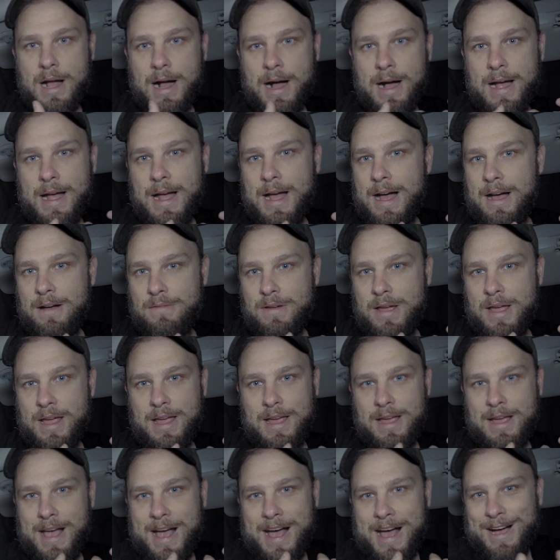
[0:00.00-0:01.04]
I have
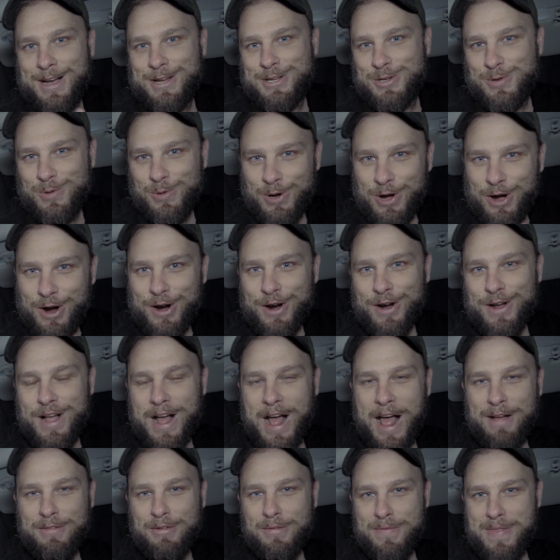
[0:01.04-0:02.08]
a actual
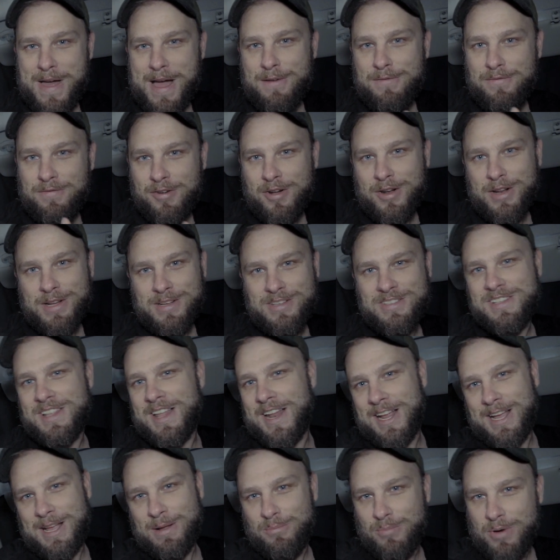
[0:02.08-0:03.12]
archive of that footage
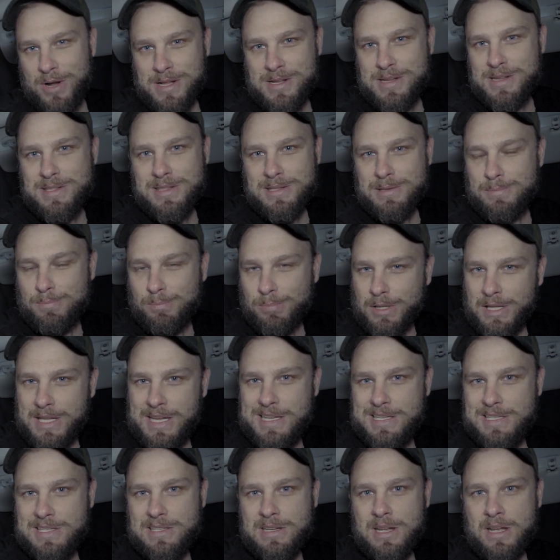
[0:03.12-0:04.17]
that I can bring to the
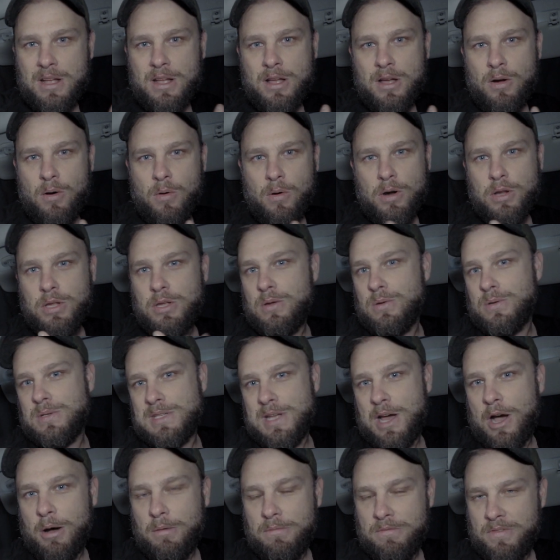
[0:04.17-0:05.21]
police or use
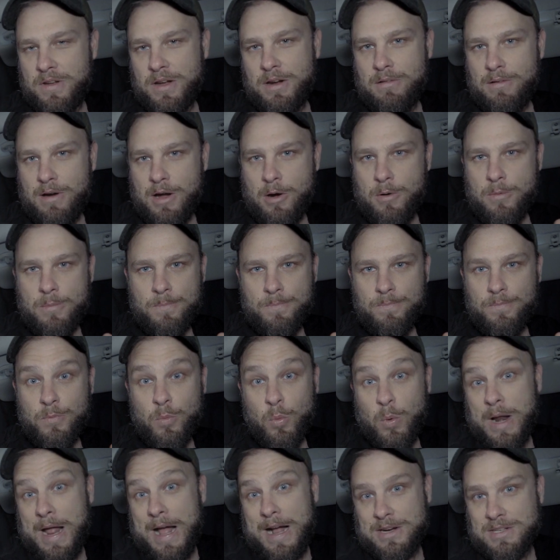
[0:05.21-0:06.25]
to help figure out
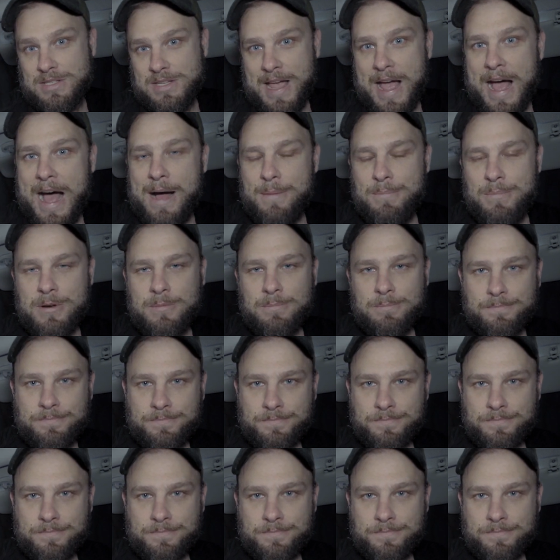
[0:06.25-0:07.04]
what actually happened.